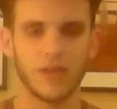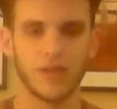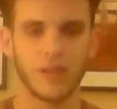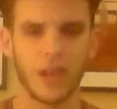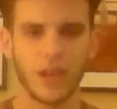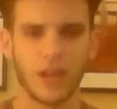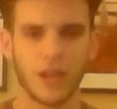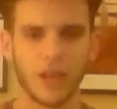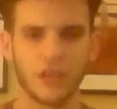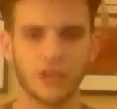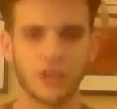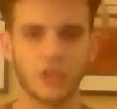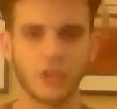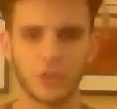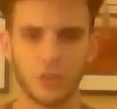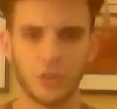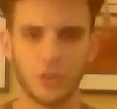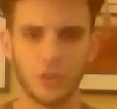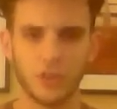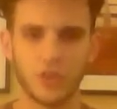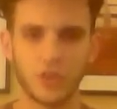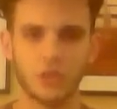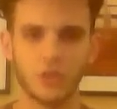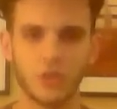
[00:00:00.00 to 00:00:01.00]
the
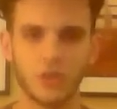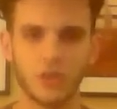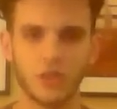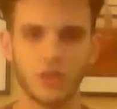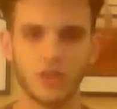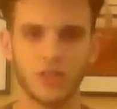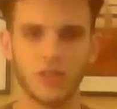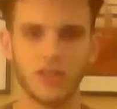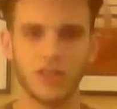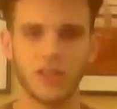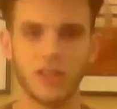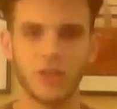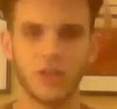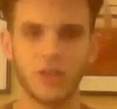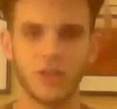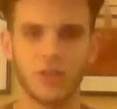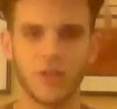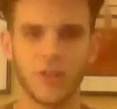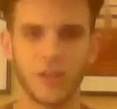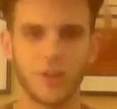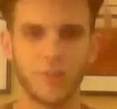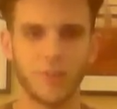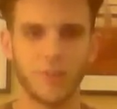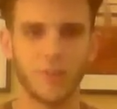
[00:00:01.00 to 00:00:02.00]
Constitution when dealing
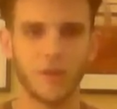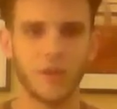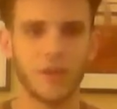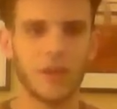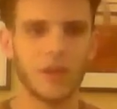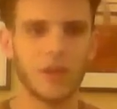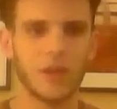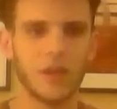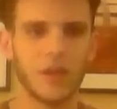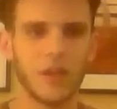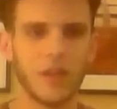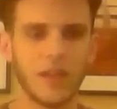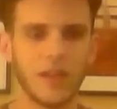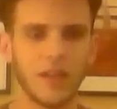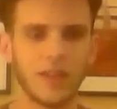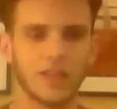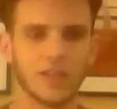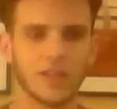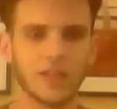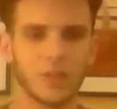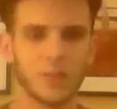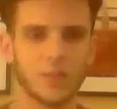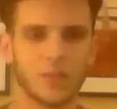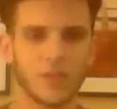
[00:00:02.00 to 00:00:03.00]
with them
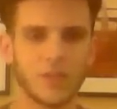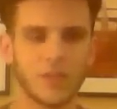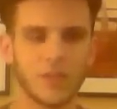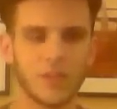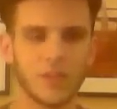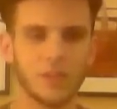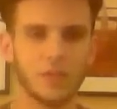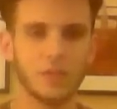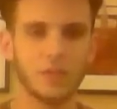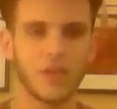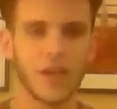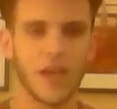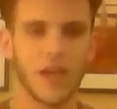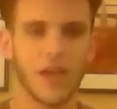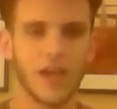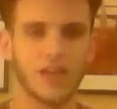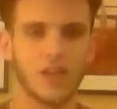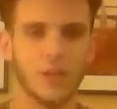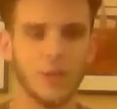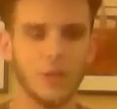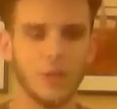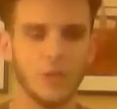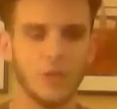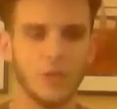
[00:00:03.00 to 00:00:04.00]
is something that you
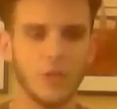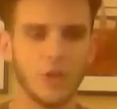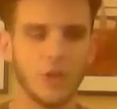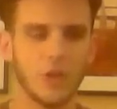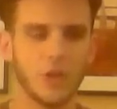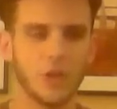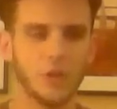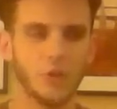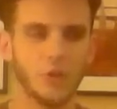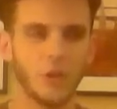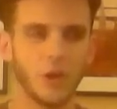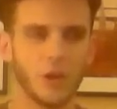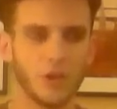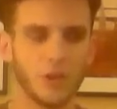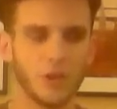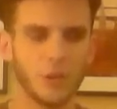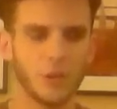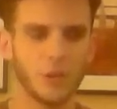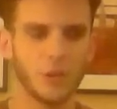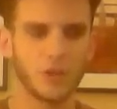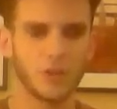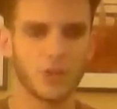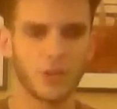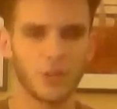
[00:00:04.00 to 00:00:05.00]
can use to argue
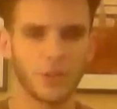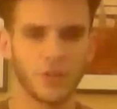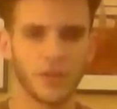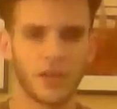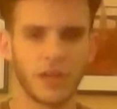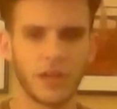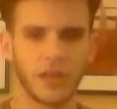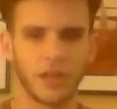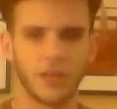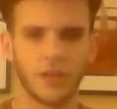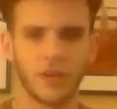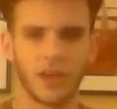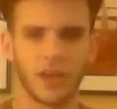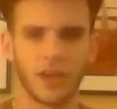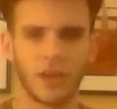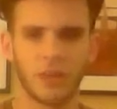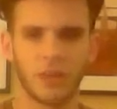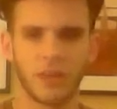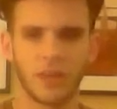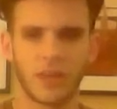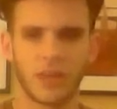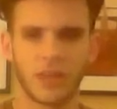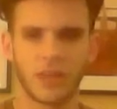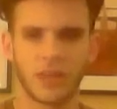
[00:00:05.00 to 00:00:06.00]
there is some kind of
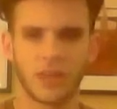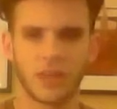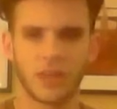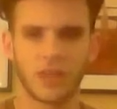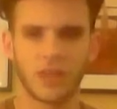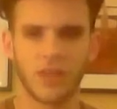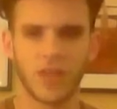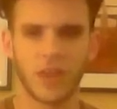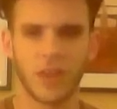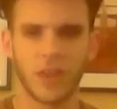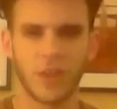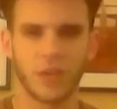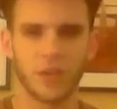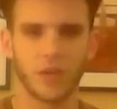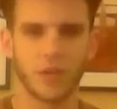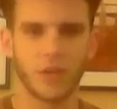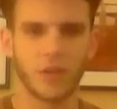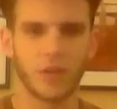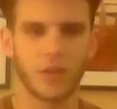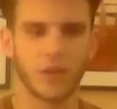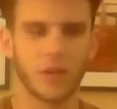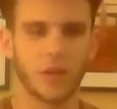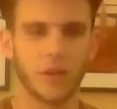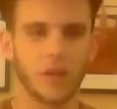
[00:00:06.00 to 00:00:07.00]
obligation there.
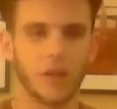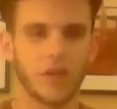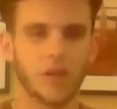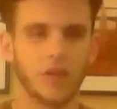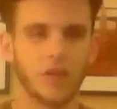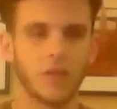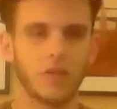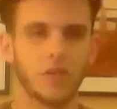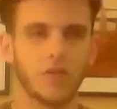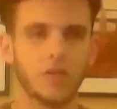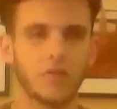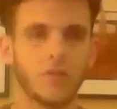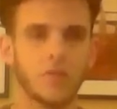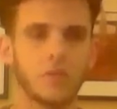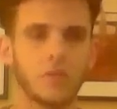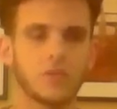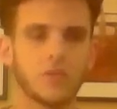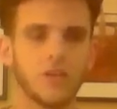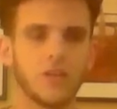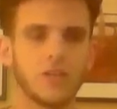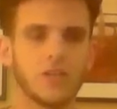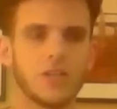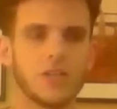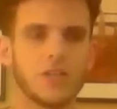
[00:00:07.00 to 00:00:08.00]

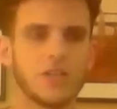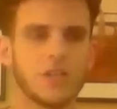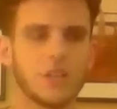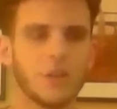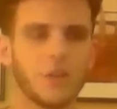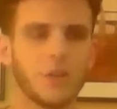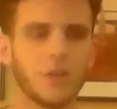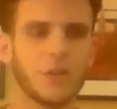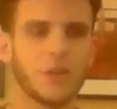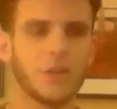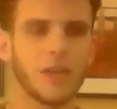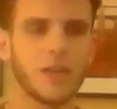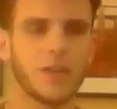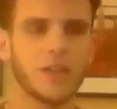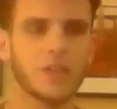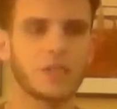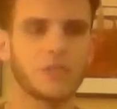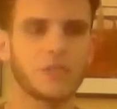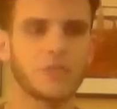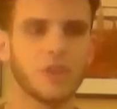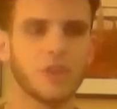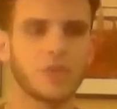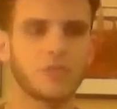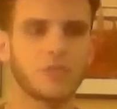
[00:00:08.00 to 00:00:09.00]
There's not necessarily a
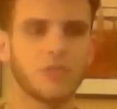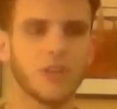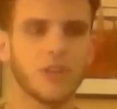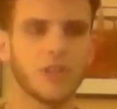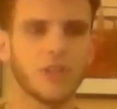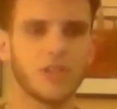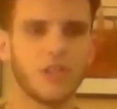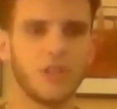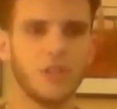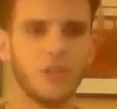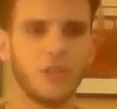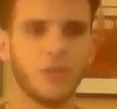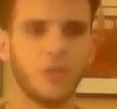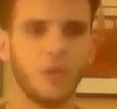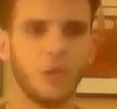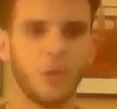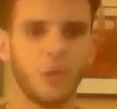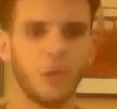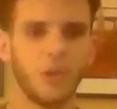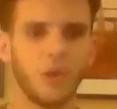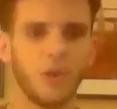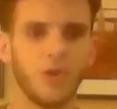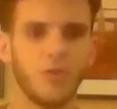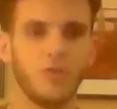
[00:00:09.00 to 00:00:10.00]
strict precedent
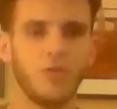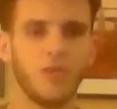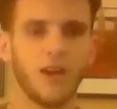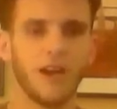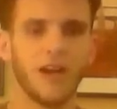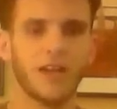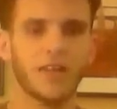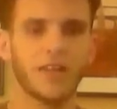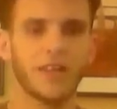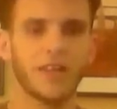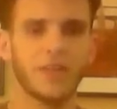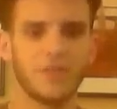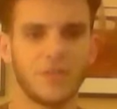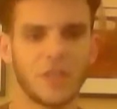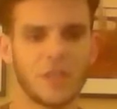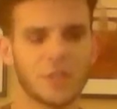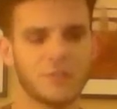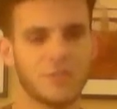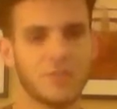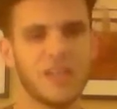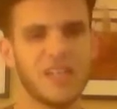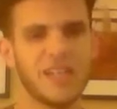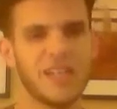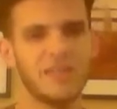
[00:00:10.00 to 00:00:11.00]
for violate
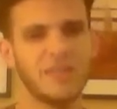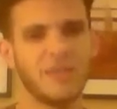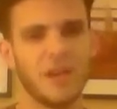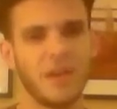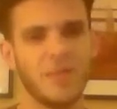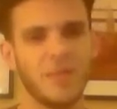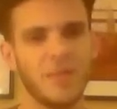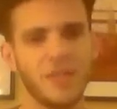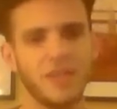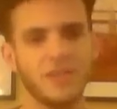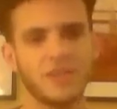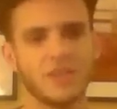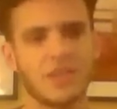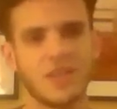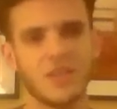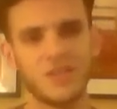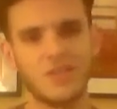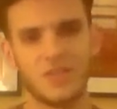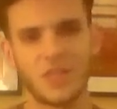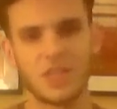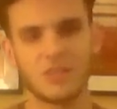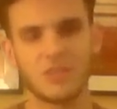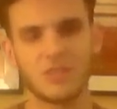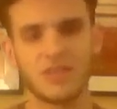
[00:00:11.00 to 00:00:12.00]
this many amendments,
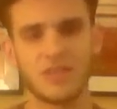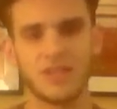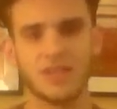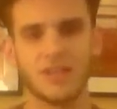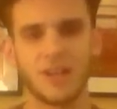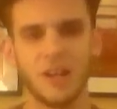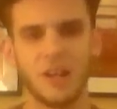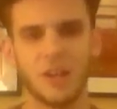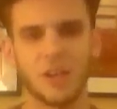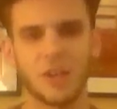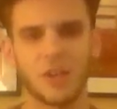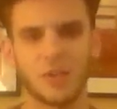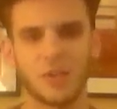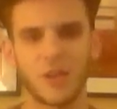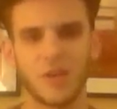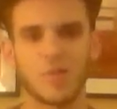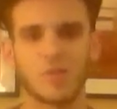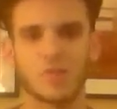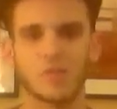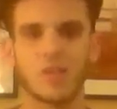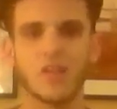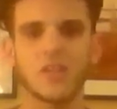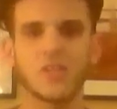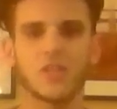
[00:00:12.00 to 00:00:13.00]
get this many dollars of
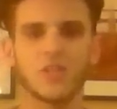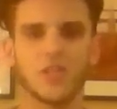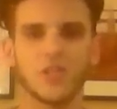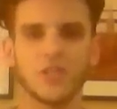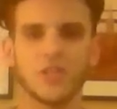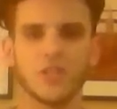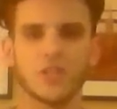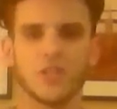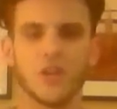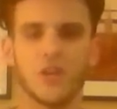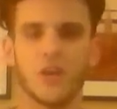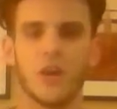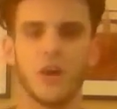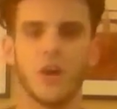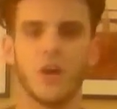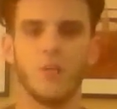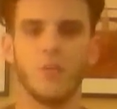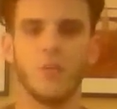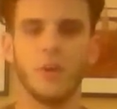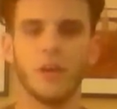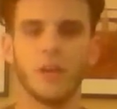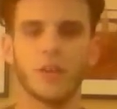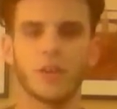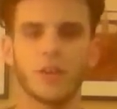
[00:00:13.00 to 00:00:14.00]
reparations,
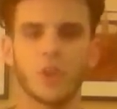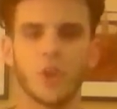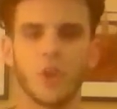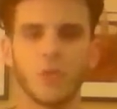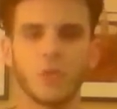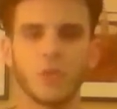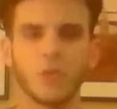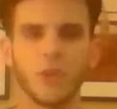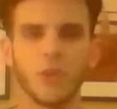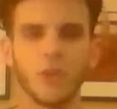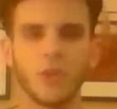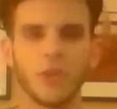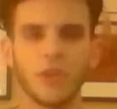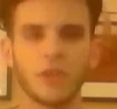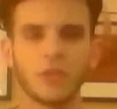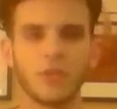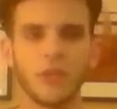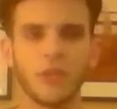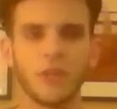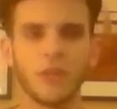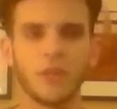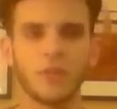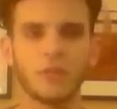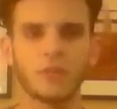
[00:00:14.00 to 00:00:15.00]
but in terms of
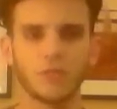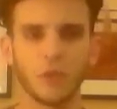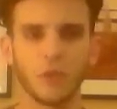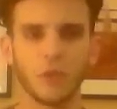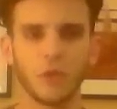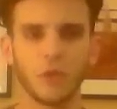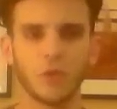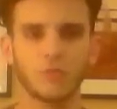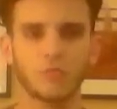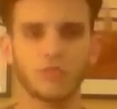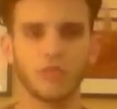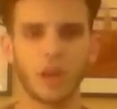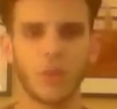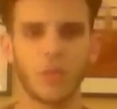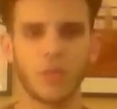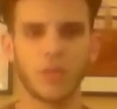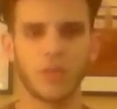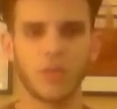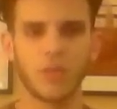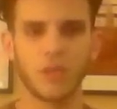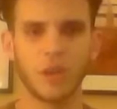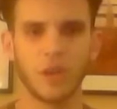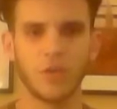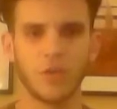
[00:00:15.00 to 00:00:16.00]
explaining broken
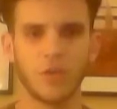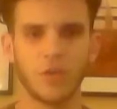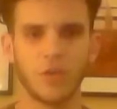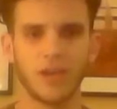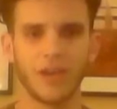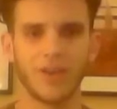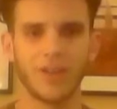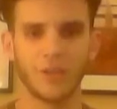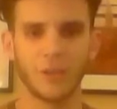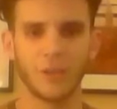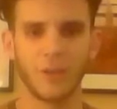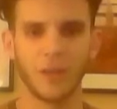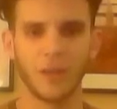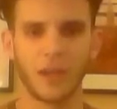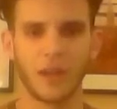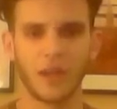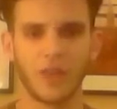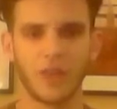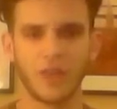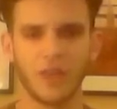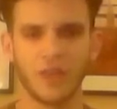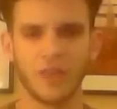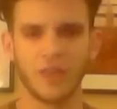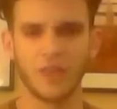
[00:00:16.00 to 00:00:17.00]
promises of the government,
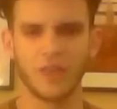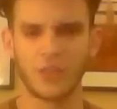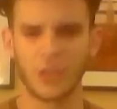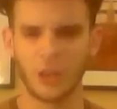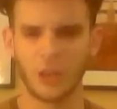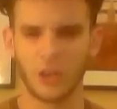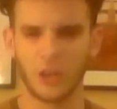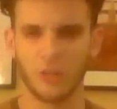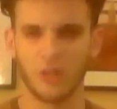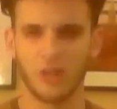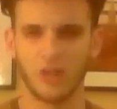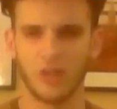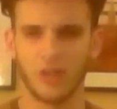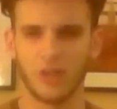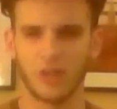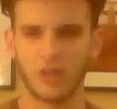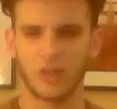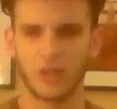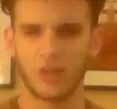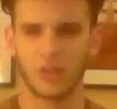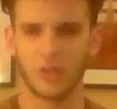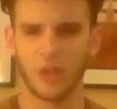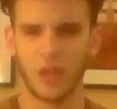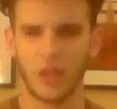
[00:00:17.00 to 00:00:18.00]
I think this argument
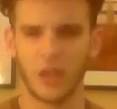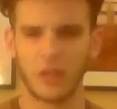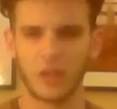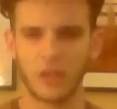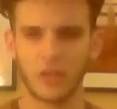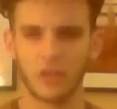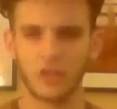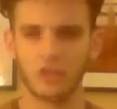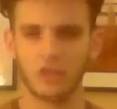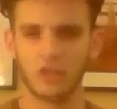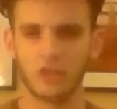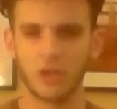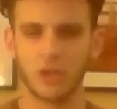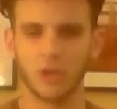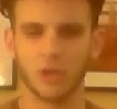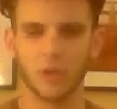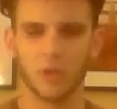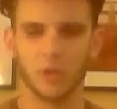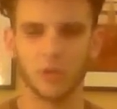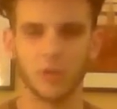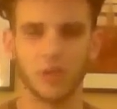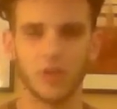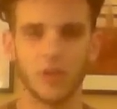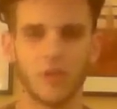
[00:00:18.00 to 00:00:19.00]
gets a lot
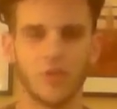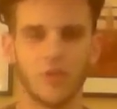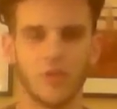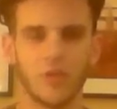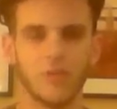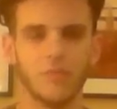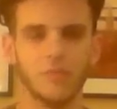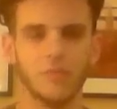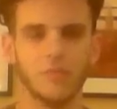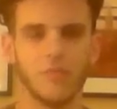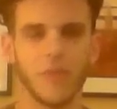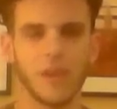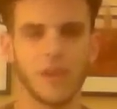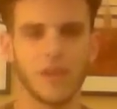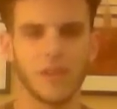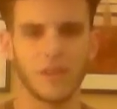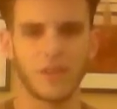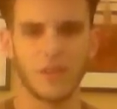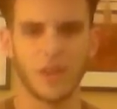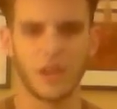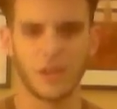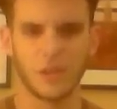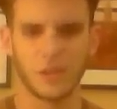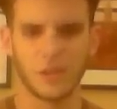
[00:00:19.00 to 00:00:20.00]
stronger than many
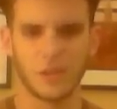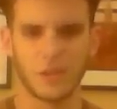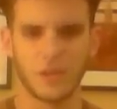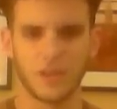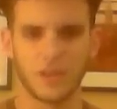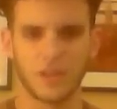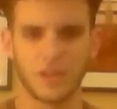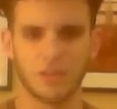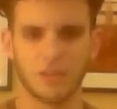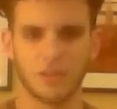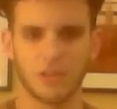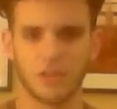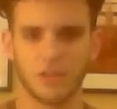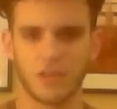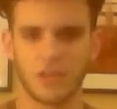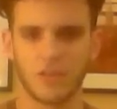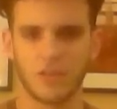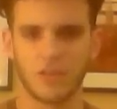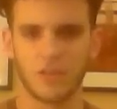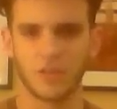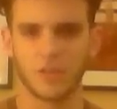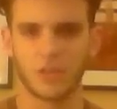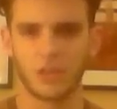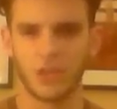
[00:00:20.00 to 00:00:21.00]
of the other things that pro
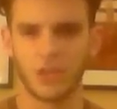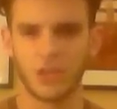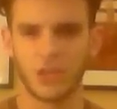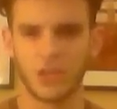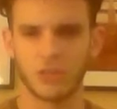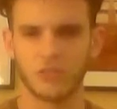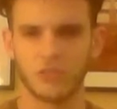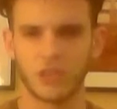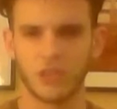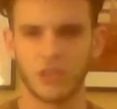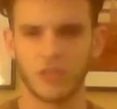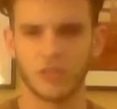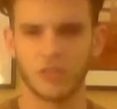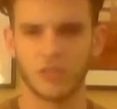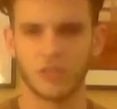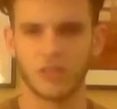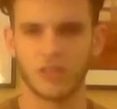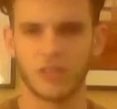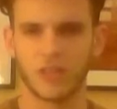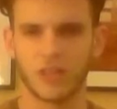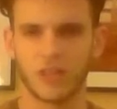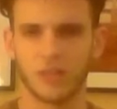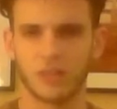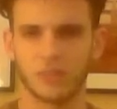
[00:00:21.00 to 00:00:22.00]
teams are tossing around
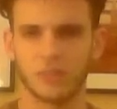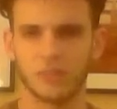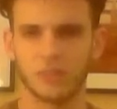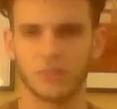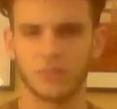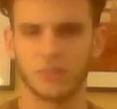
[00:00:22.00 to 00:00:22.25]
right now.